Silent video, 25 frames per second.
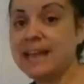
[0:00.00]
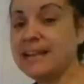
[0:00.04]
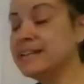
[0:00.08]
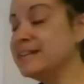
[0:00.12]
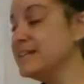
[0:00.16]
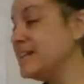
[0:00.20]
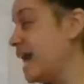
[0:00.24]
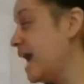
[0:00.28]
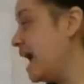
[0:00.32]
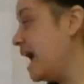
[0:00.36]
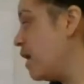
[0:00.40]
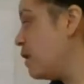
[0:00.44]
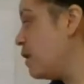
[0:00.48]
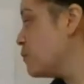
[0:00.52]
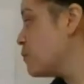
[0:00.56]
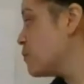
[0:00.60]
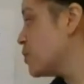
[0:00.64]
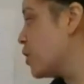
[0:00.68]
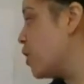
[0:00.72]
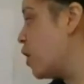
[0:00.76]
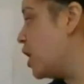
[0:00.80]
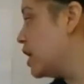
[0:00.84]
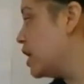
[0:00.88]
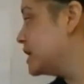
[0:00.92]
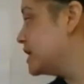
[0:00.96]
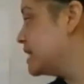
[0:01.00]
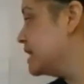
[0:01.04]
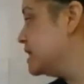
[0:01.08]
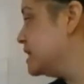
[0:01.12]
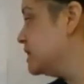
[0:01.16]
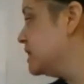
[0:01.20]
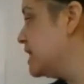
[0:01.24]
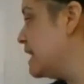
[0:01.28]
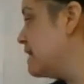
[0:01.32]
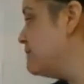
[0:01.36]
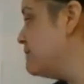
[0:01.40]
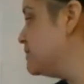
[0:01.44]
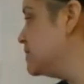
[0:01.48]
Now we're on
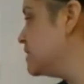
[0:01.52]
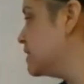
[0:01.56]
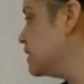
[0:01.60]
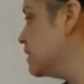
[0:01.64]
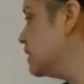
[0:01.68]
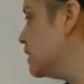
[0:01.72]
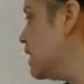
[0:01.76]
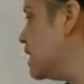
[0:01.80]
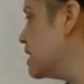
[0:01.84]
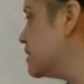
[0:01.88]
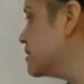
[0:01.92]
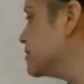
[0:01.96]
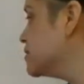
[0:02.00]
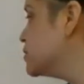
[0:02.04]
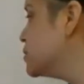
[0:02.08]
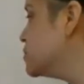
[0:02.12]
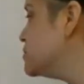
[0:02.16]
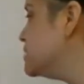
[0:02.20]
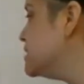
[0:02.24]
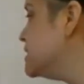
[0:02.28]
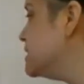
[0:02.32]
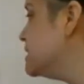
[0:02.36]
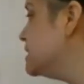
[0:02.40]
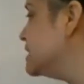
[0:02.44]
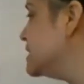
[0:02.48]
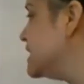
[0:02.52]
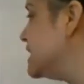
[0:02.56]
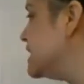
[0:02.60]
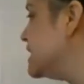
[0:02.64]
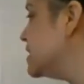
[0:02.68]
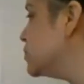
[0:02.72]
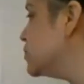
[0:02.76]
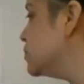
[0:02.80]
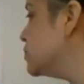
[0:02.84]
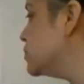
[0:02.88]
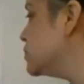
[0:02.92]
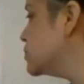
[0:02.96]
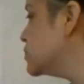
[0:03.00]
11 o'clock. So this
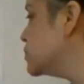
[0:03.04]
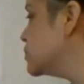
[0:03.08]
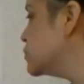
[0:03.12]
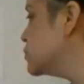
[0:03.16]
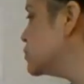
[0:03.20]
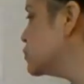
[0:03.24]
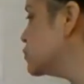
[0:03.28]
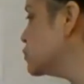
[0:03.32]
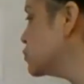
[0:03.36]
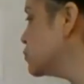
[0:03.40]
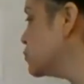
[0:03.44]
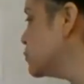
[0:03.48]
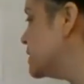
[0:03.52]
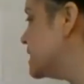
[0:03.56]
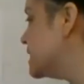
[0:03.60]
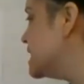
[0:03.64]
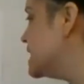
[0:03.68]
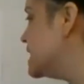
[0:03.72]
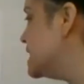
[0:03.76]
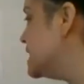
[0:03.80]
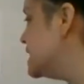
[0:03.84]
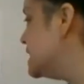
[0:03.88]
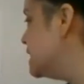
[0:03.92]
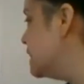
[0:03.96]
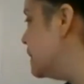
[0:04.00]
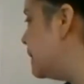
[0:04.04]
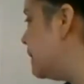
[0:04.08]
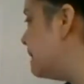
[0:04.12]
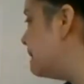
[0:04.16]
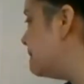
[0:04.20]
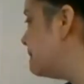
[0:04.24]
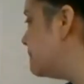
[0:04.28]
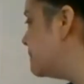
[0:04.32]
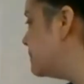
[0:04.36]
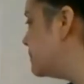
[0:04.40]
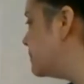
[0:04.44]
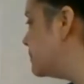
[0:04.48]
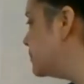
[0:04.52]
equals 3
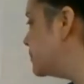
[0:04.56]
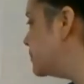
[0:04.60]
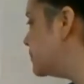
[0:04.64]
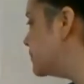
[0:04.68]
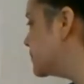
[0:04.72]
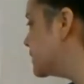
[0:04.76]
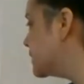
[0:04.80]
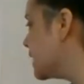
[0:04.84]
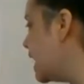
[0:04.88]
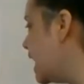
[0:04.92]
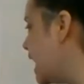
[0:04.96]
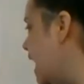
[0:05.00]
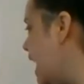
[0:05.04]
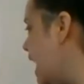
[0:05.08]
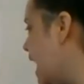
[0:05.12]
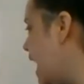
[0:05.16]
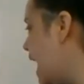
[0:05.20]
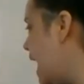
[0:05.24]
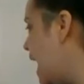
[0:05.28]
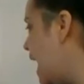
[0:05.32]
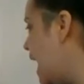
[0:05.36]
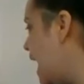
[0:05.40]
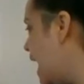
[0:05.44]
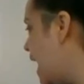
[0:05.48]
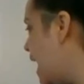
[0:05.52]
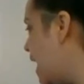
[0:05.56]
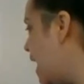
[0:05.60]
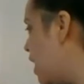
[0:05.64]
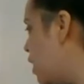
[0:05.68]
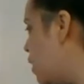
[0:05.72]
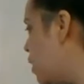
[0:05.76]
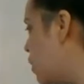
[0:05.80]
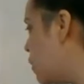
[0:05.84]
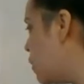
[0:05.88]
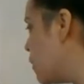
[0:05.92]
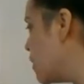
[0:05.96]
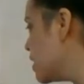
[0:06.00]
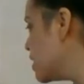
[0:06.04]

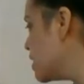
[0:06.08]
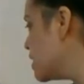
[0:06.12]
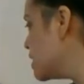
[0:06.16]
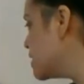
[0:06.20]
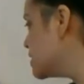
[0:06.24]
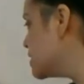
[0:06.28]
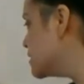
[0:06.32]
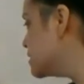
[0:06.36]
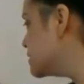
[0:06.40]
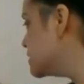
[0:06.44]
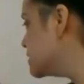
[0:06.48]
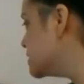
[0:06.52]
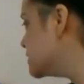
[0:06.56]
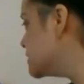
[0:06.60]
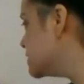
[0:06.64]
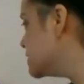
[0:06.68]
hours.